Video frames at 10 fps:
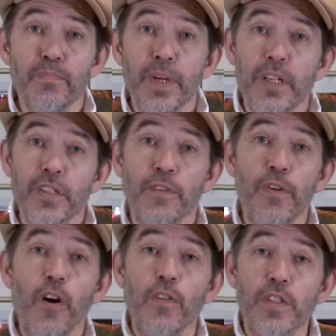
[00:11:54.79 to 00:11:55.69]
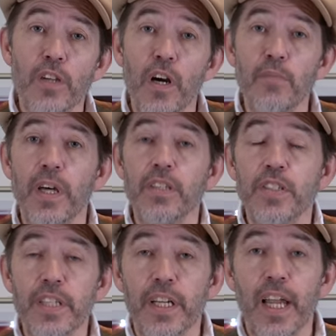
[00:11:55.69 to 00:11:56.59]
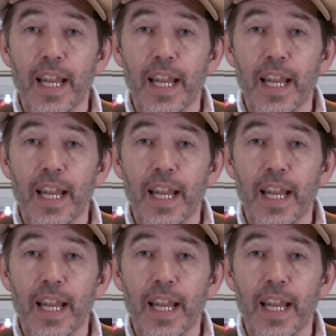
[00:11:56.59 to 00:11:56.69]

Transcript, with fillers: because if over time that seal